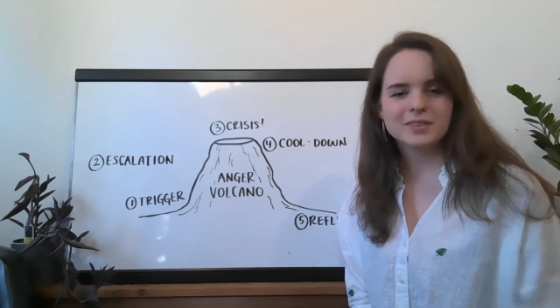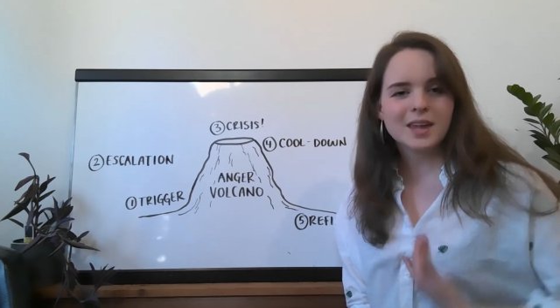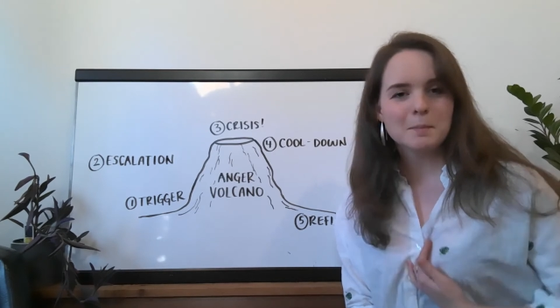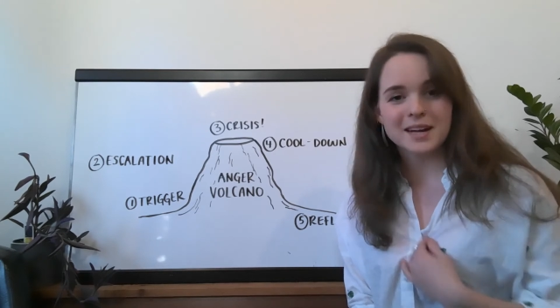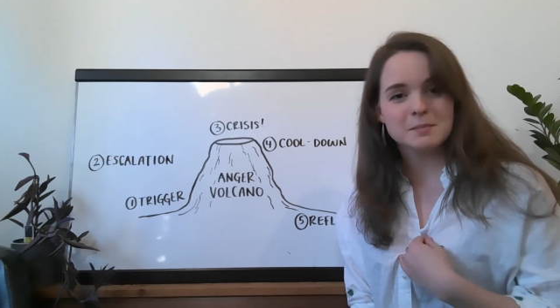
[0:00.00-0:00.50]

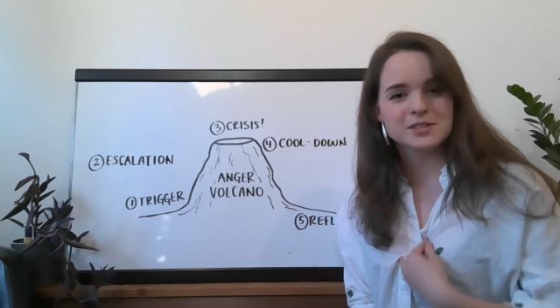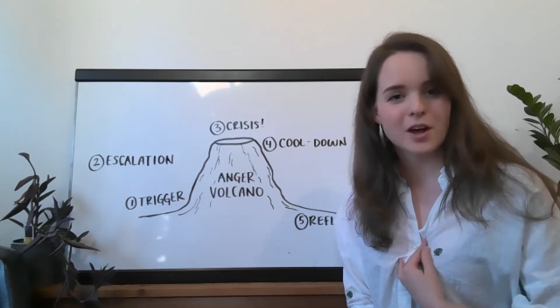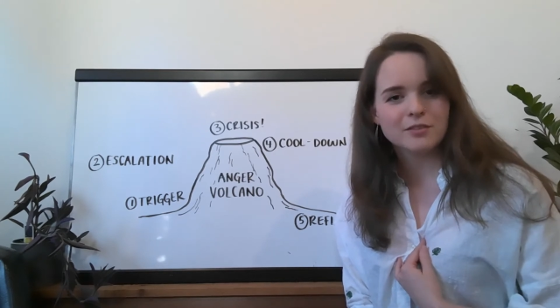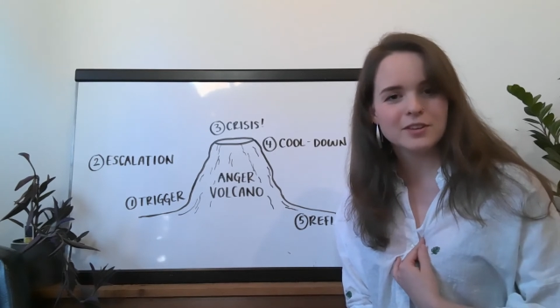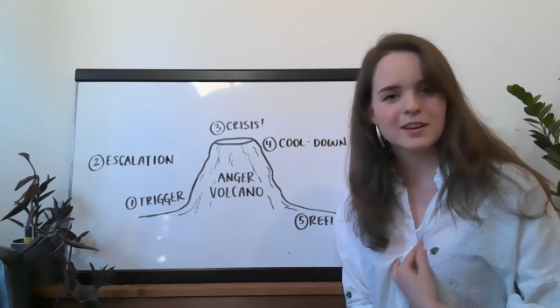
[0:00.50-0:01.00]
My name is
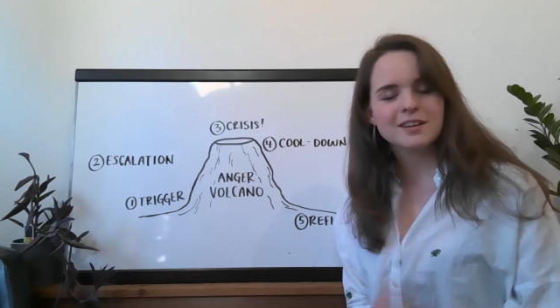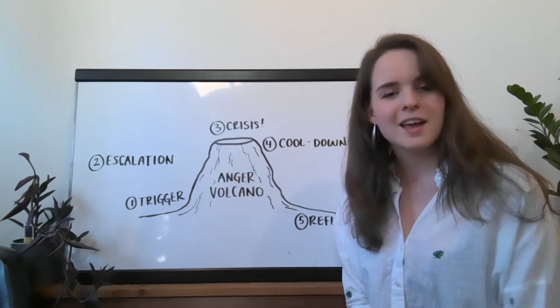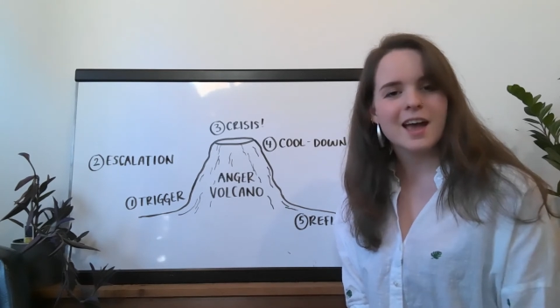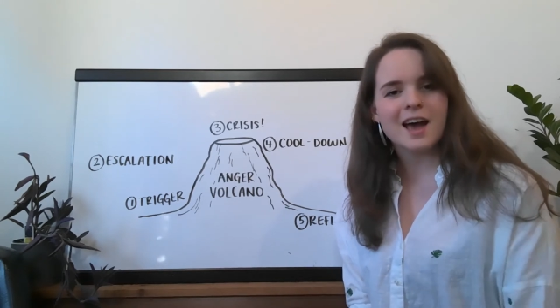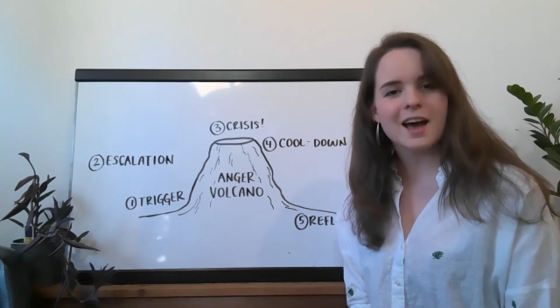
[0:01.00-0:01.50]
Zofia,
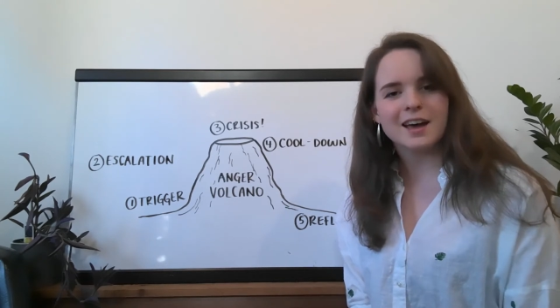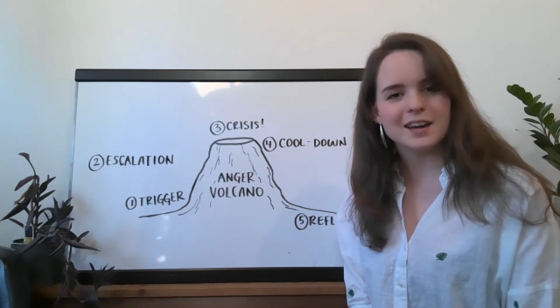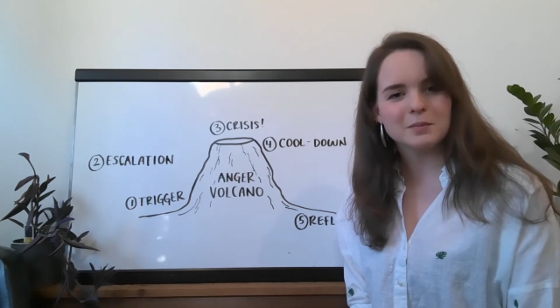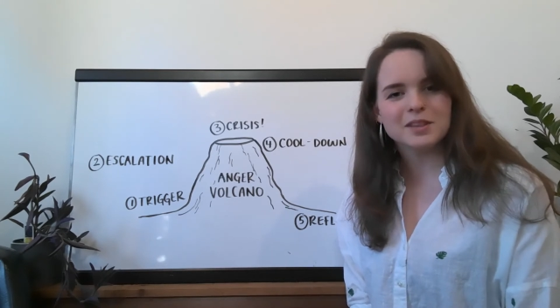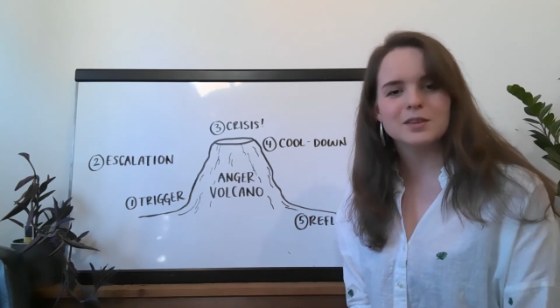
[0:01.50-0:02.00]
and
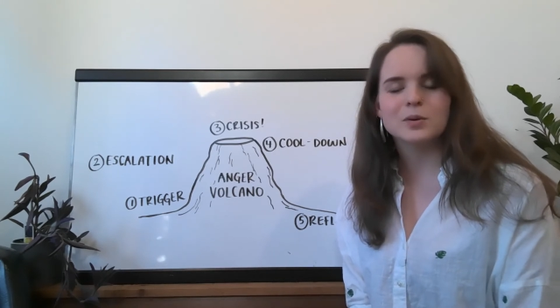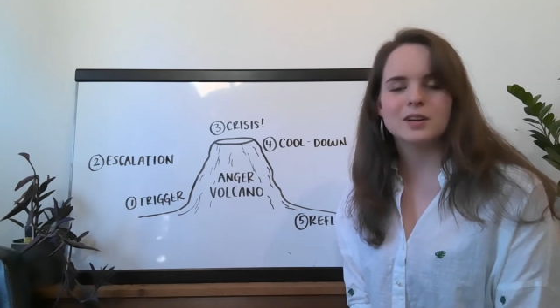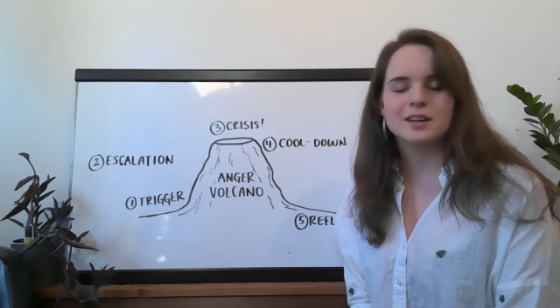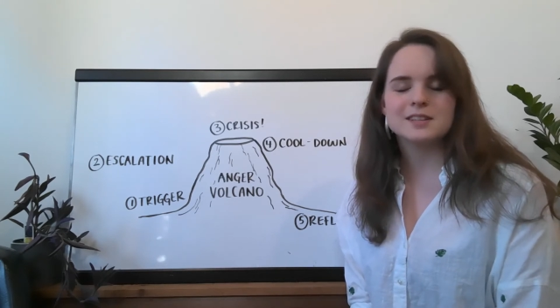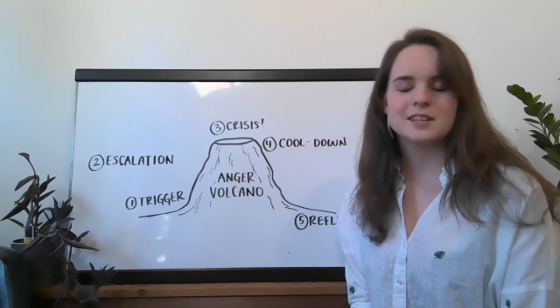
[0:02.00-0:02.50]
I'm with an
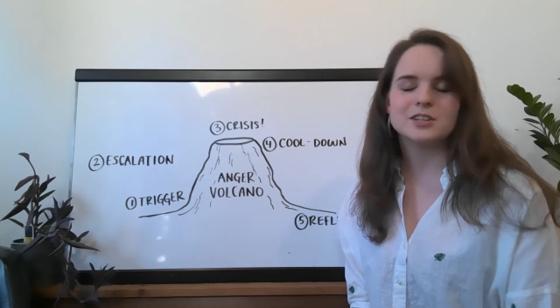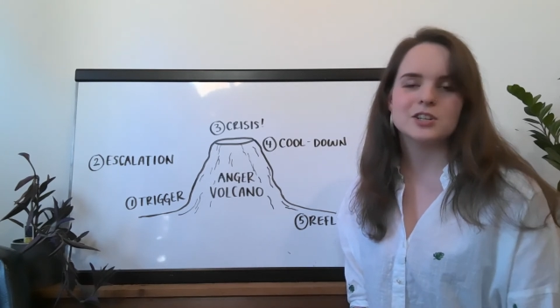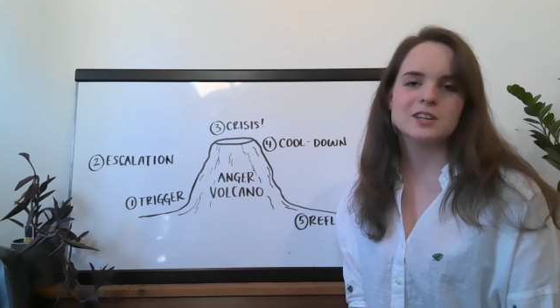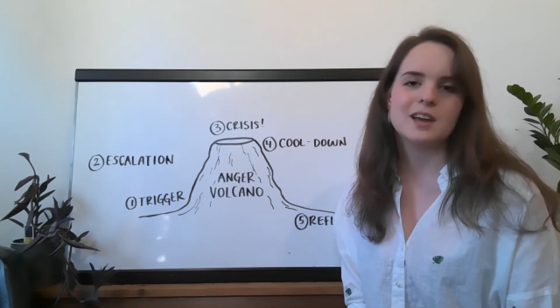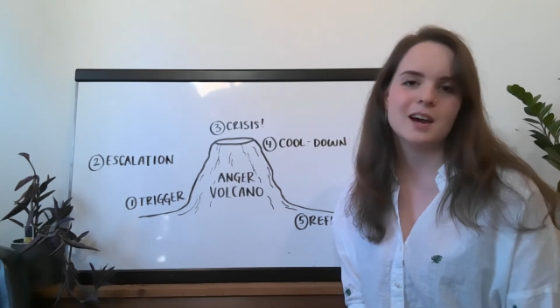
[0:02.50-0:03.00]

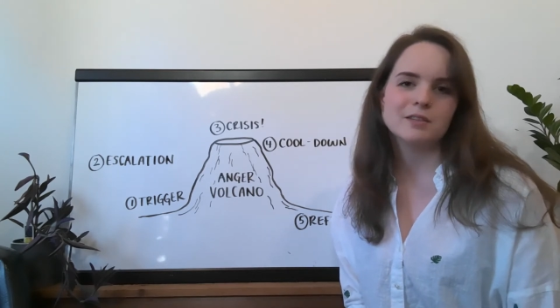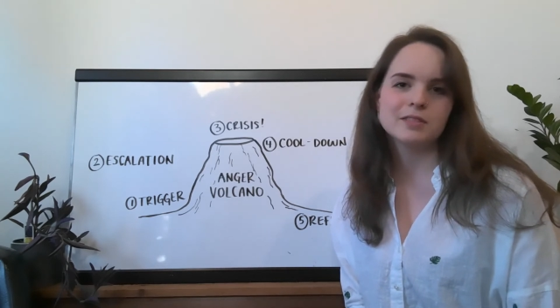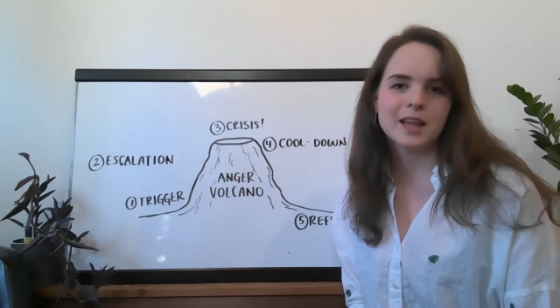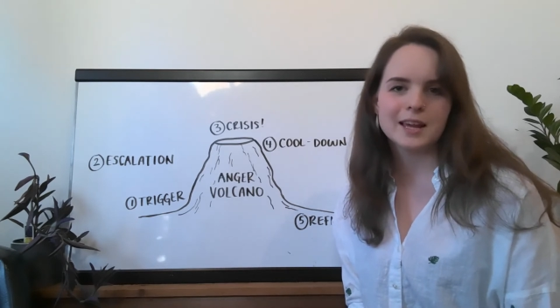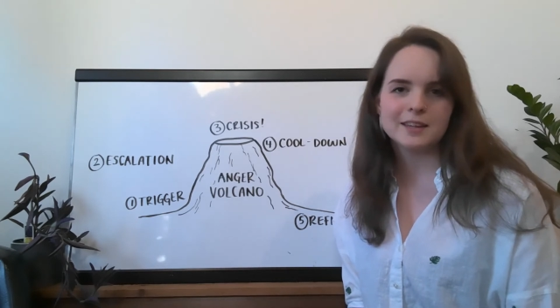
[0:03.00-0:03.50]
organization out of Langley,